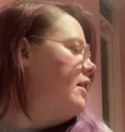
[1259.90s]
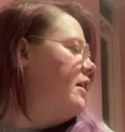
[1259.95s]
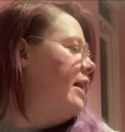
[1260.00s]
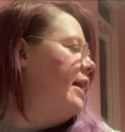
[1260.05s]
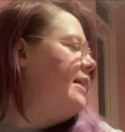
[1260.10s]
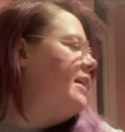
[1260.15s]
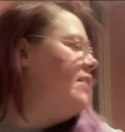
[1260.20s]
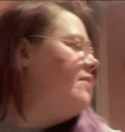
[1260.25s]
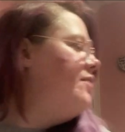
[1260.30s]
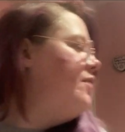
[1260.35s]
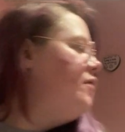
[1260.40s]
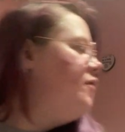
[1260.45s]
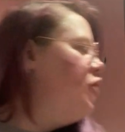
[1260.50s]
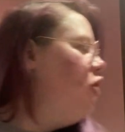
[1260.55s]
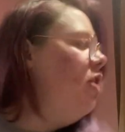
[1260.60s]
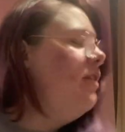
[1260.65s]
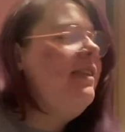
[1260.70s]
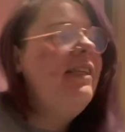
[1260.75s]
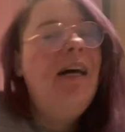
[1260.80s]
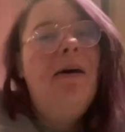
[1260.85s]
and then if you've
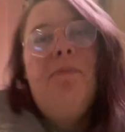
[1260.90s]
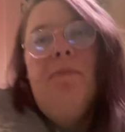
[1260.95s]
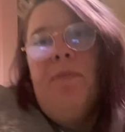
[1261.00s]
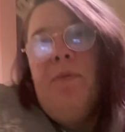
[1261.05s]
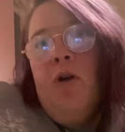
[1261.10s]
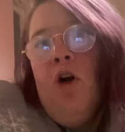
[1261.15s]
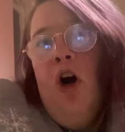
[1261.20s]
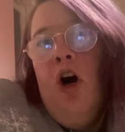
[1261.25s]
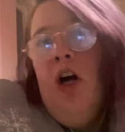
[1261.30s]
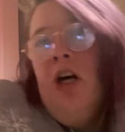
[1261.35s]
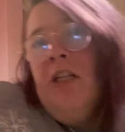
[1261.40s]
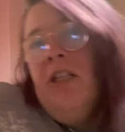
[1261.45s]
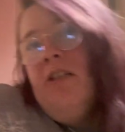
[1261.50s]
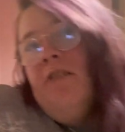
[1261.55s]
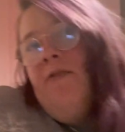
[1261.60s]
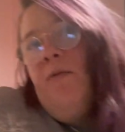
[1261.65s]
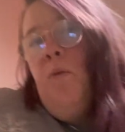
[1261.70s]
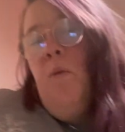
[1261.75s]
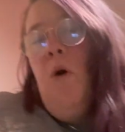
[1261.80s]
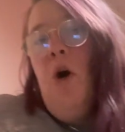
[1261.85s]
got that kind
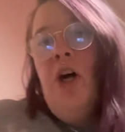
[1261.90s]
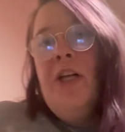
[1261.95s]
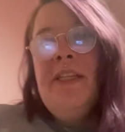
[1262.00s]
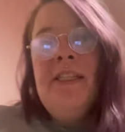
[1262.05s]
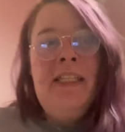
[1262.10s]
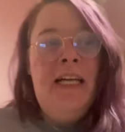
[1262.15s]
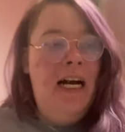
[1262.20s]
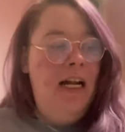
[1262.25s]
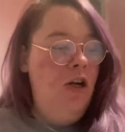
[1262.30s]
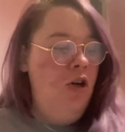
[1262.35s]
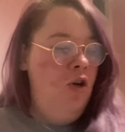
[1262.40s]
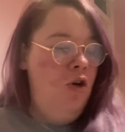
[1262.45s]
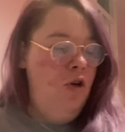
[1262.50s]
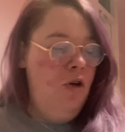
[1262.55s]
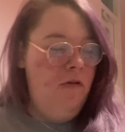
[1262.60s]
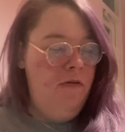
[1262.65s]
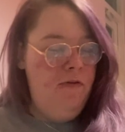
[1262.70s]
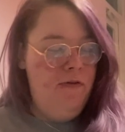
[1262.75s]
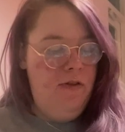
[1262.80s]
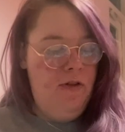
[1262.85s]
of one that
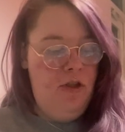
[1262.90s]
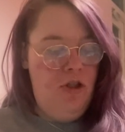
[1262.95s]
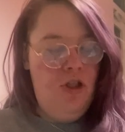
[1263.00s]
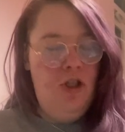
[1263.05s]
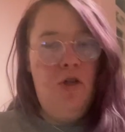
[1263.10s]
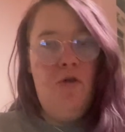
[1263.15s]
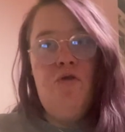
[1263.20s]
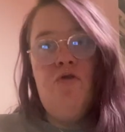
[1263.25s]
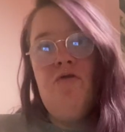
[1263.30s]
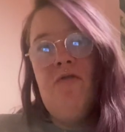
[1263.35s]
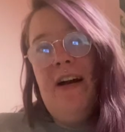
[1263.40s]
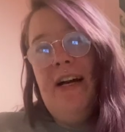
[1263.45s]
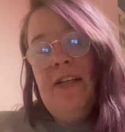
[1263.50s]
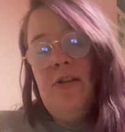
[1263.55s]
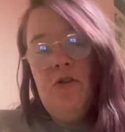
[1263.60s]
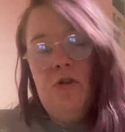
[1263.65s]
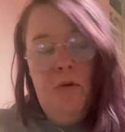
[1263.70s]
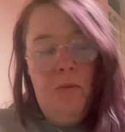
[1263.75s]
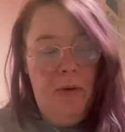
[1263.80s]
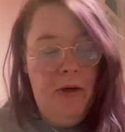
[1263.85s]
loves to
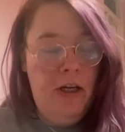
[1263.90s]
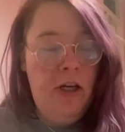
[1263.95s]
dress up